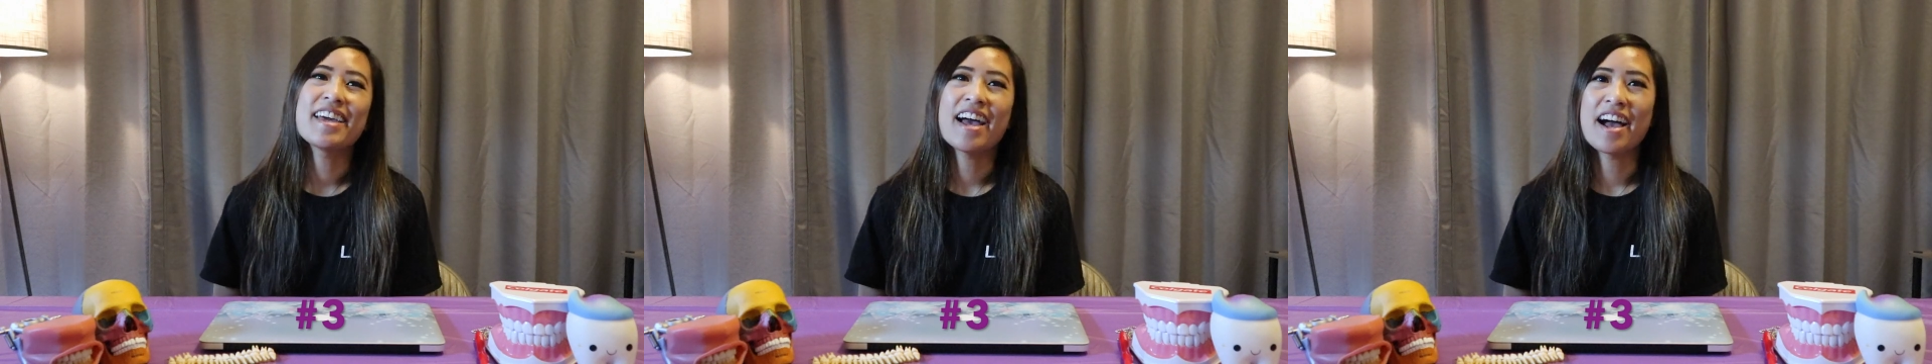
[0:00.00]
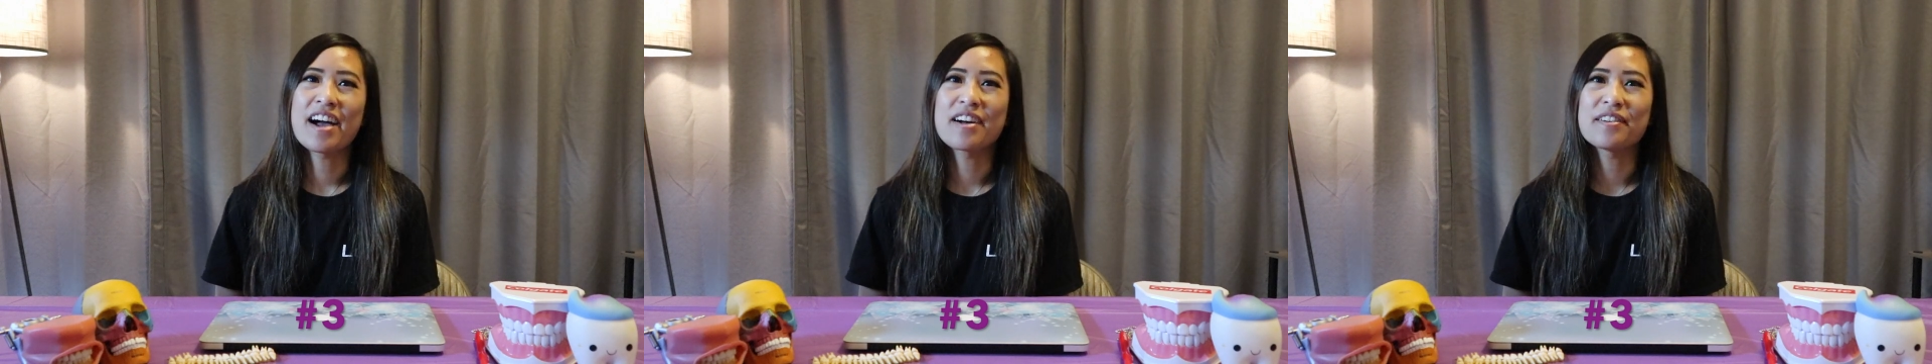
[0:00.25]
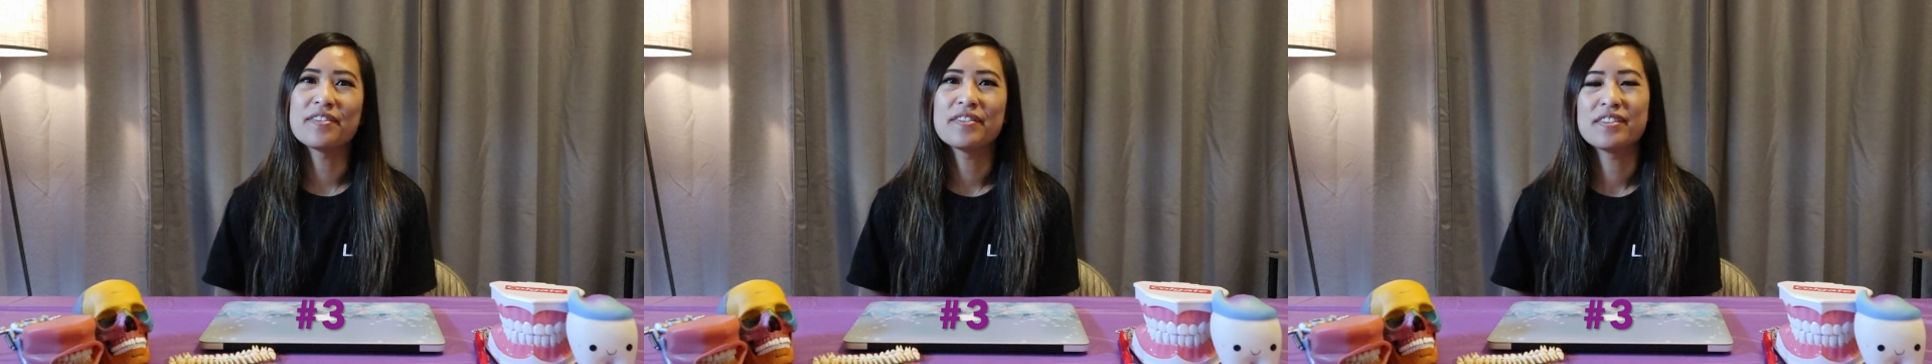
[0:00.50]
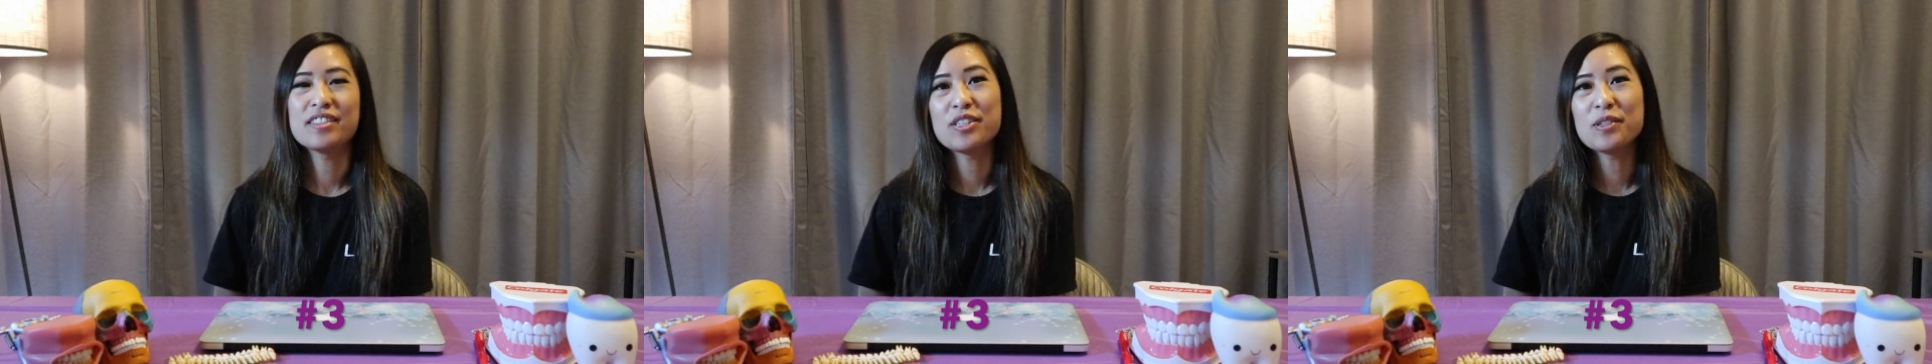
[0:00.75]
have
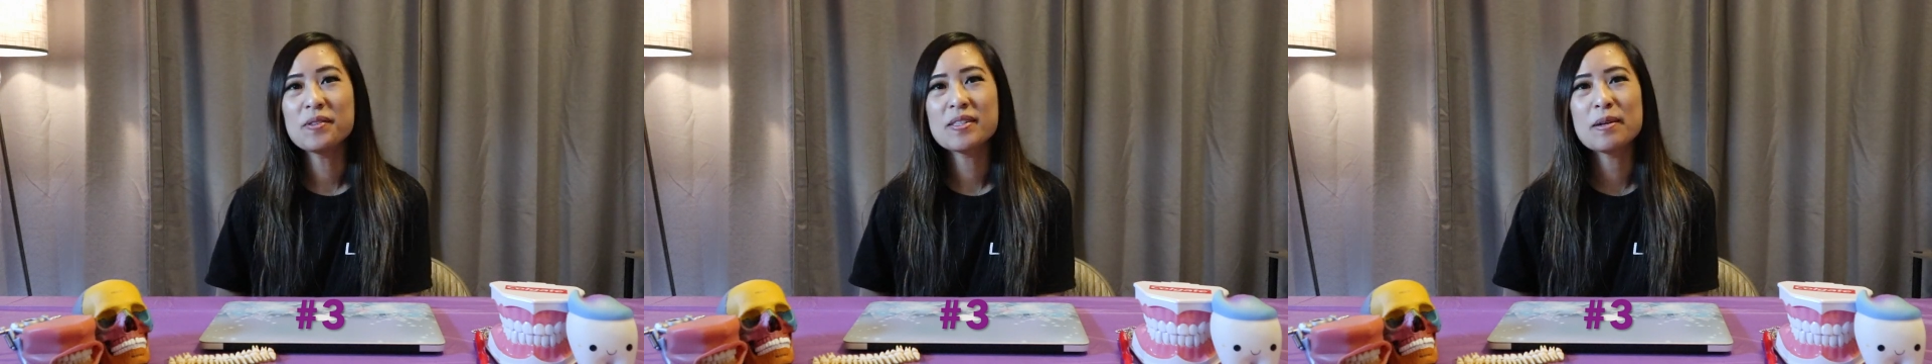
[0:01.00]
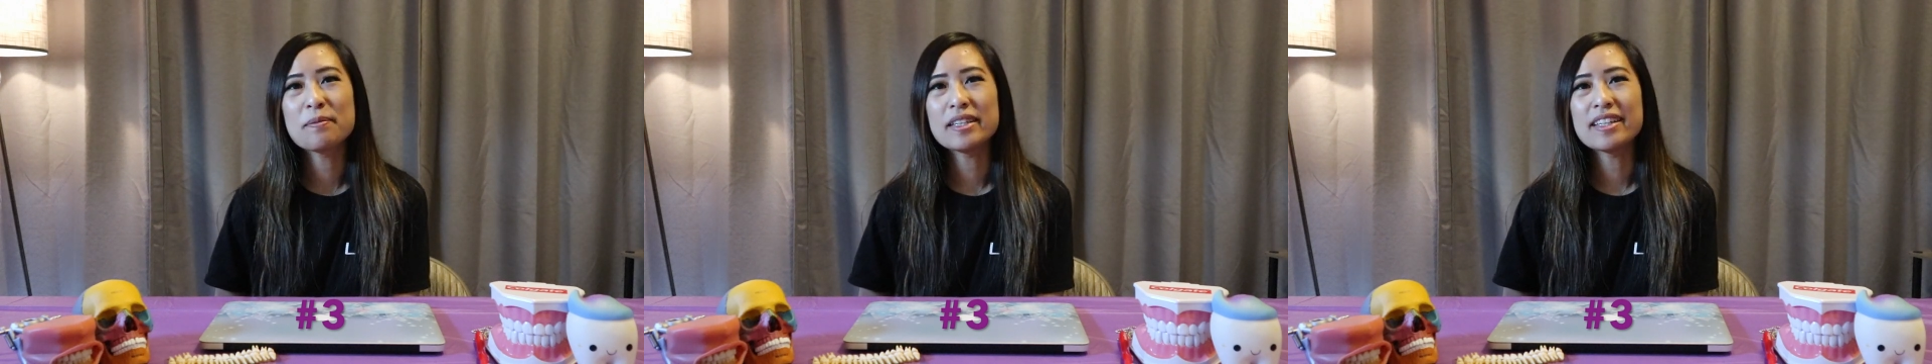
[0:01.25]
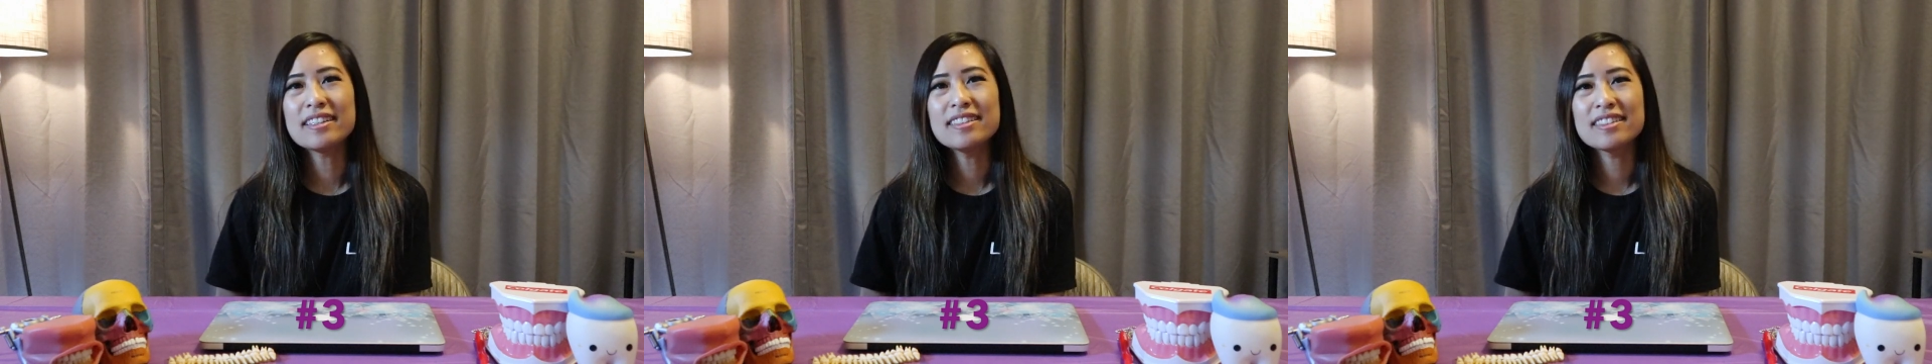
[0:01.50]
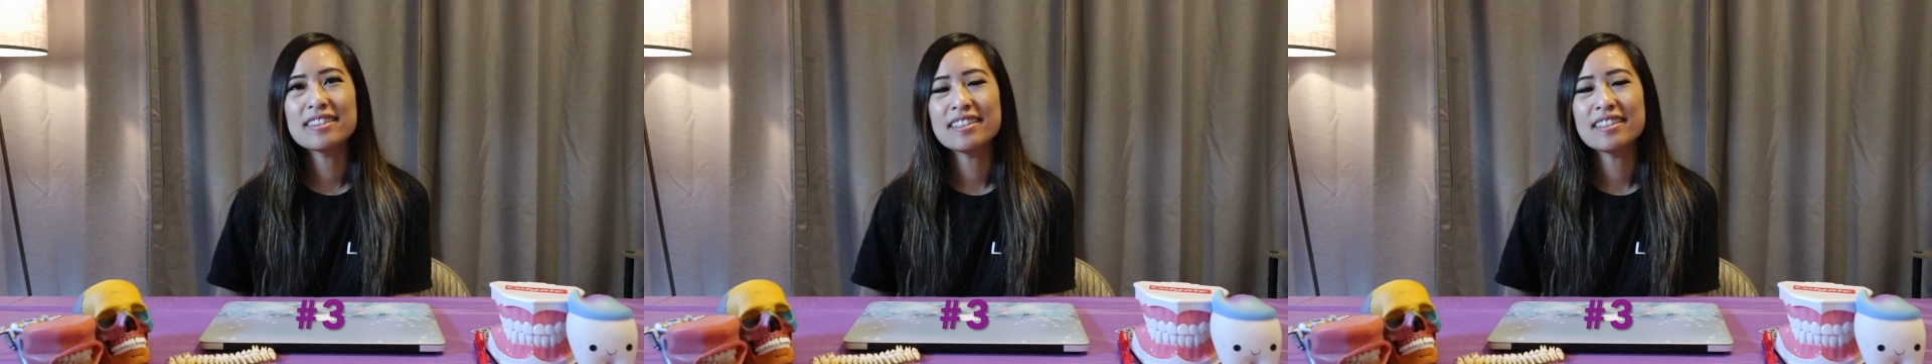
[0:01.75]
two siblings,